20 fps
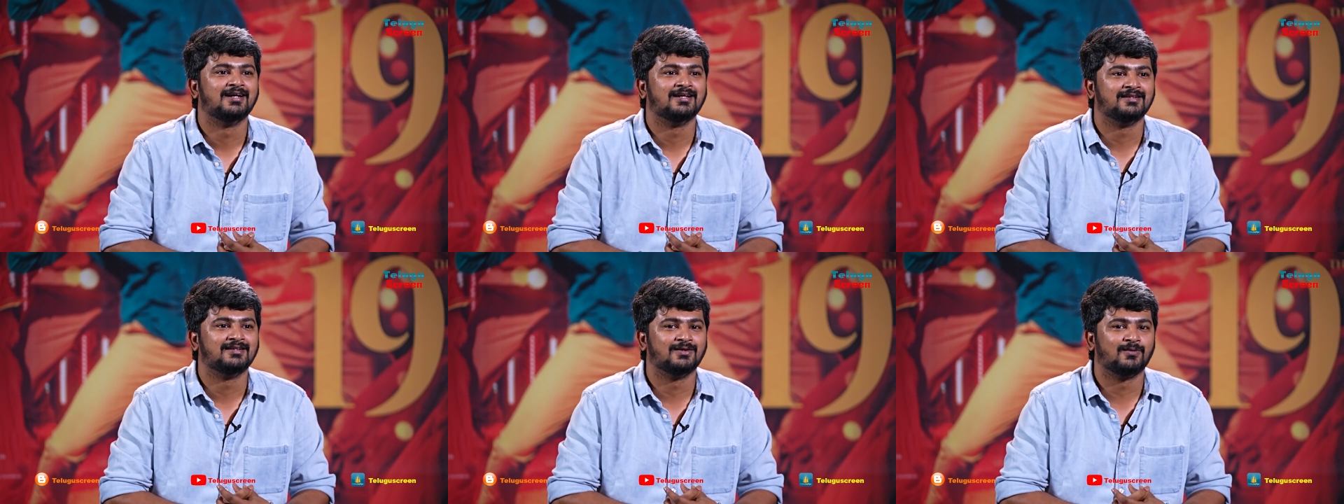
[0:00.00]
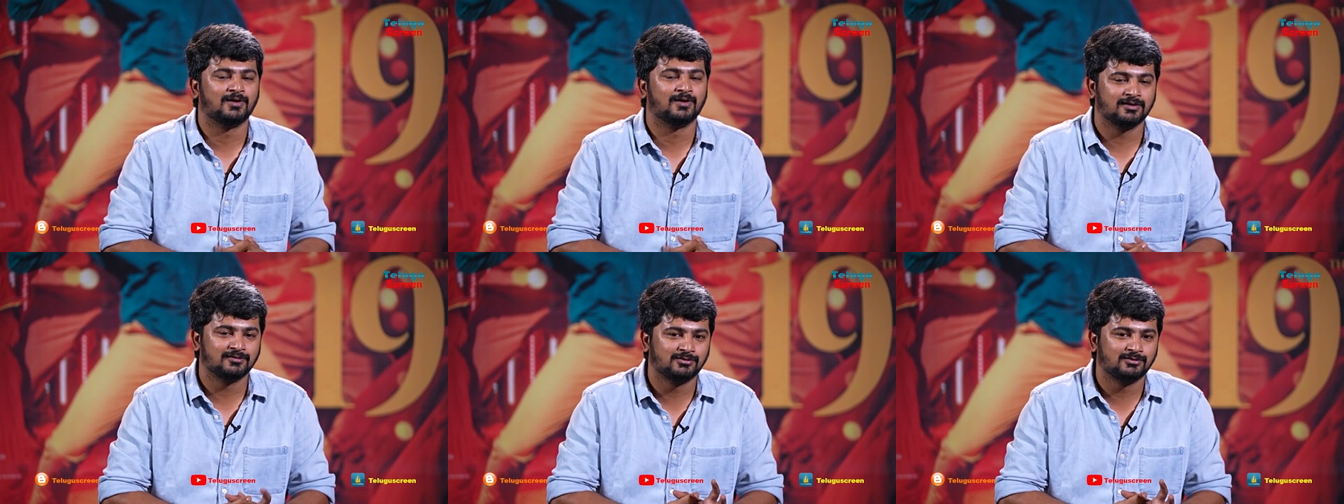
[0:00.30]
the
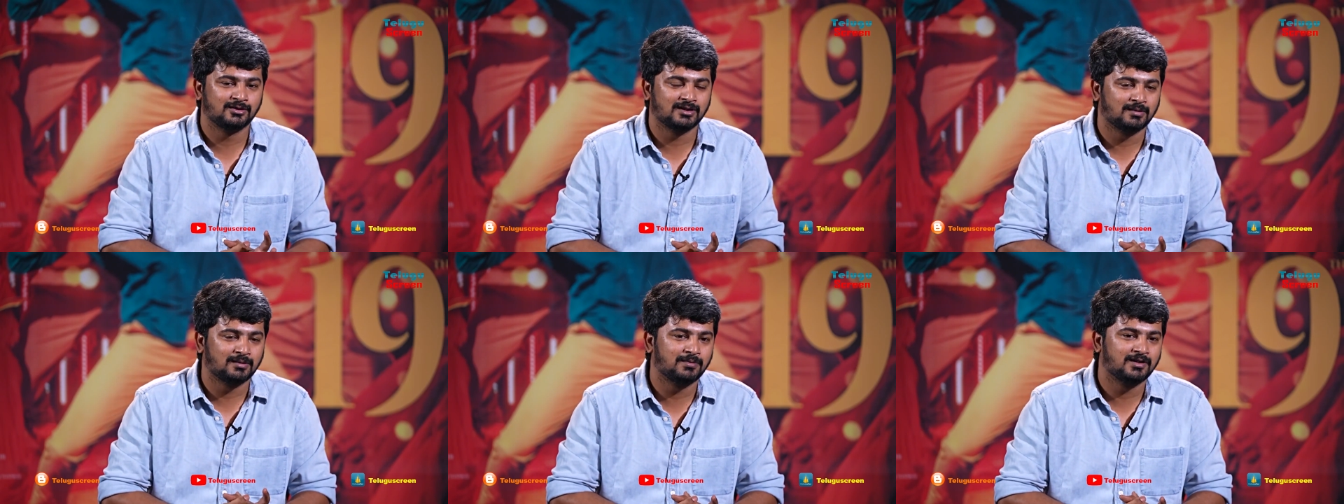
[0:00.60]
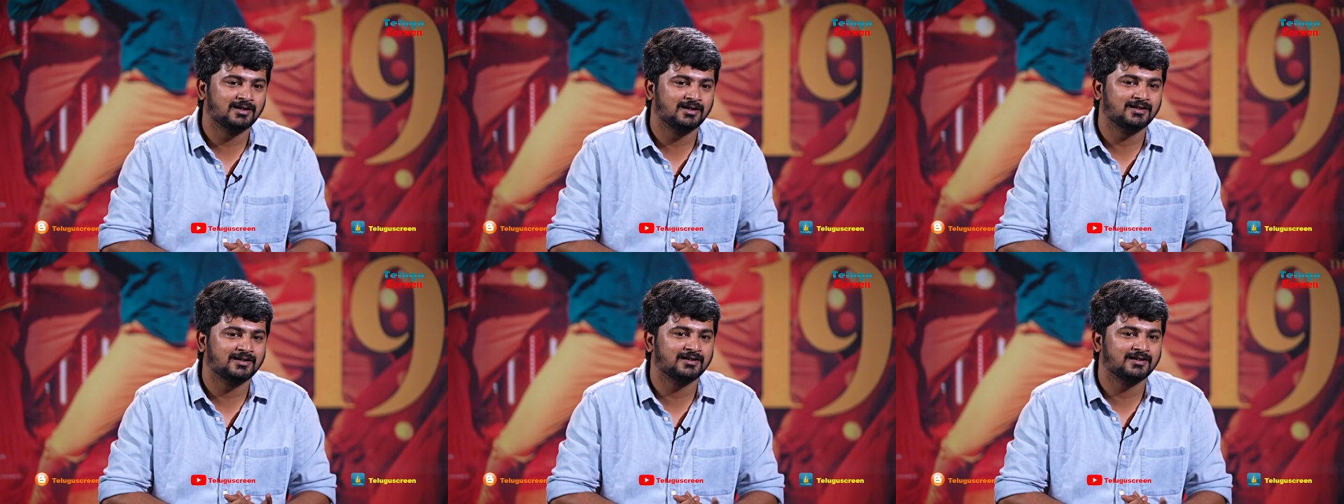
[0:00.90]
wonderful
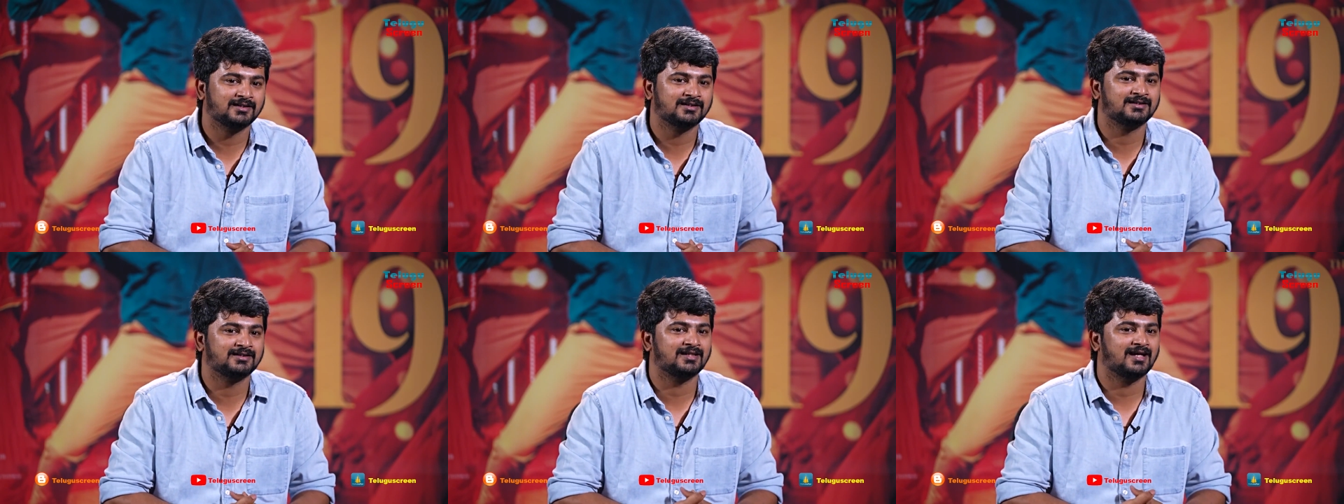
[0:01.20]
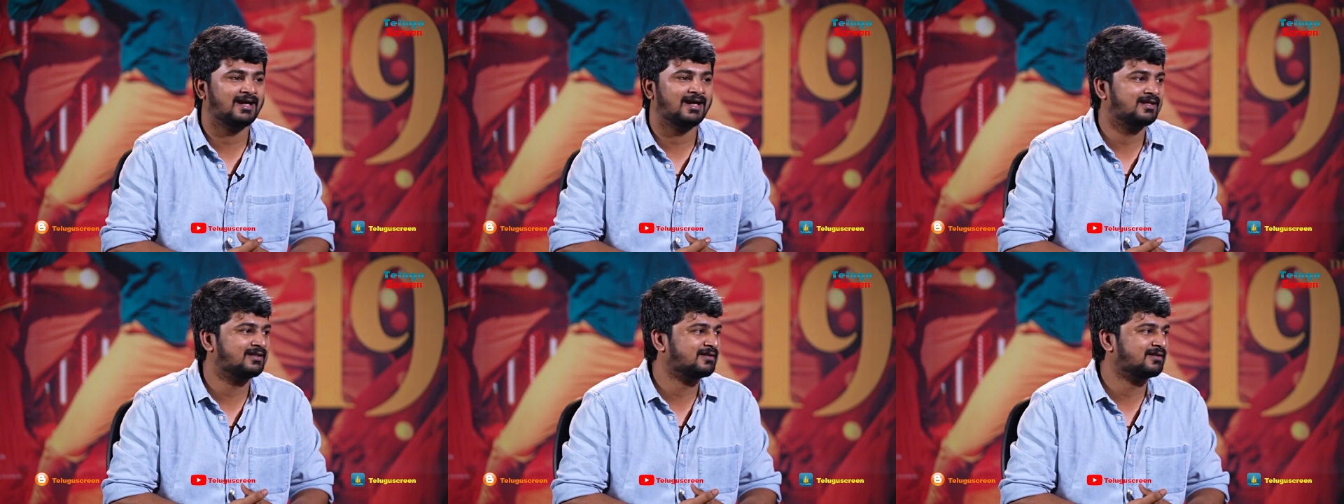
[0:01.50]
Nabha Natesh
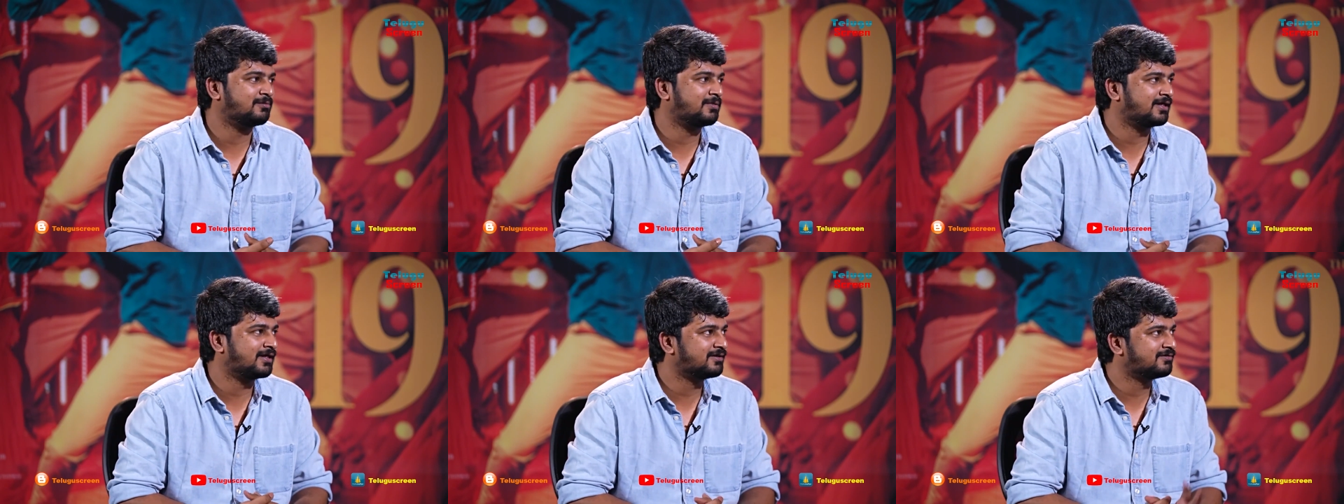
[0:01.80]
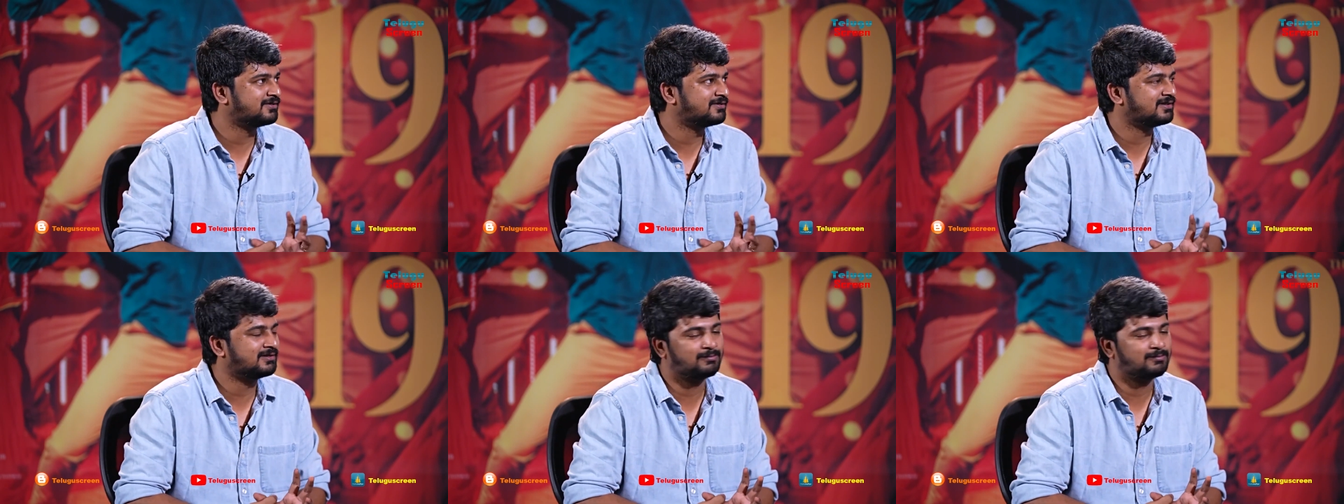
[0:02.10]
and the
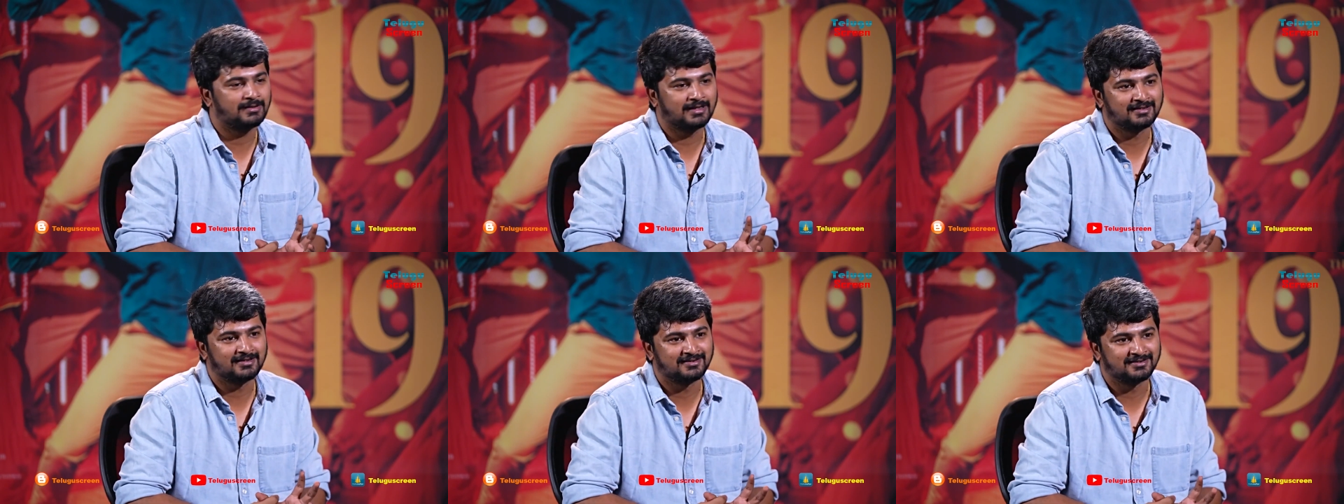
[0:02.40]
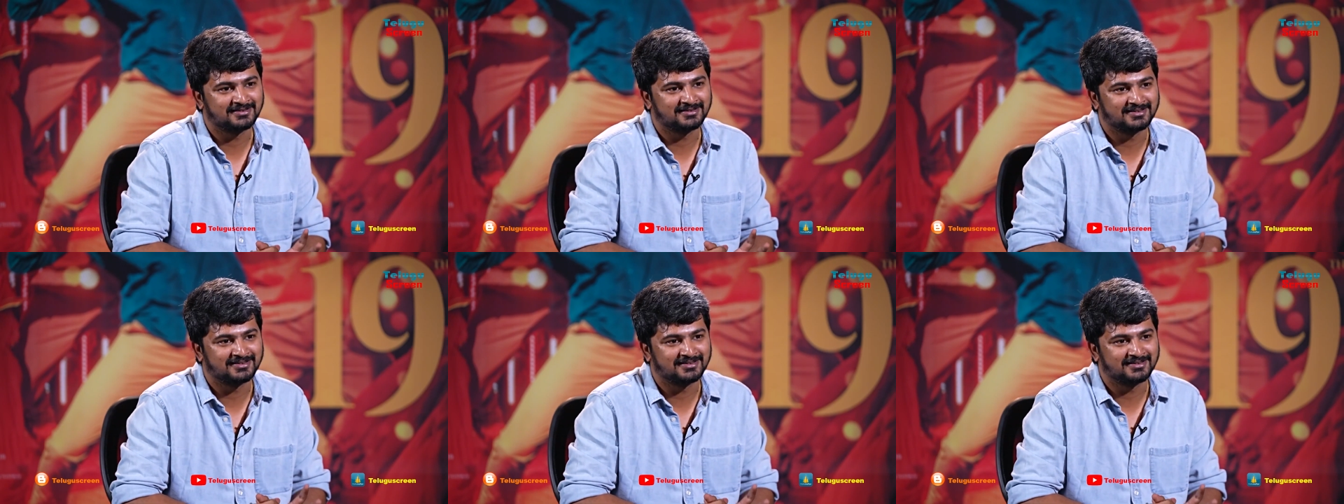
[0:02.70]
magnificent Priyadarshi.